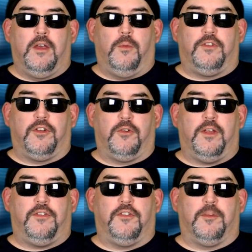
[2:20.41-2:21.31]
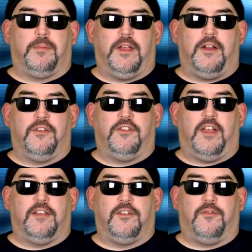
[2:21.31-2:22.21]
which increases the player's
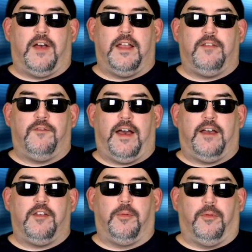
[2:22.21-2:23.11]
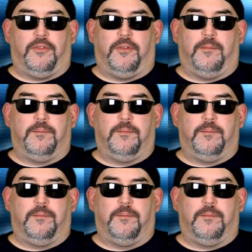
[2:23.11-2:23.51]
chance of finding valuables.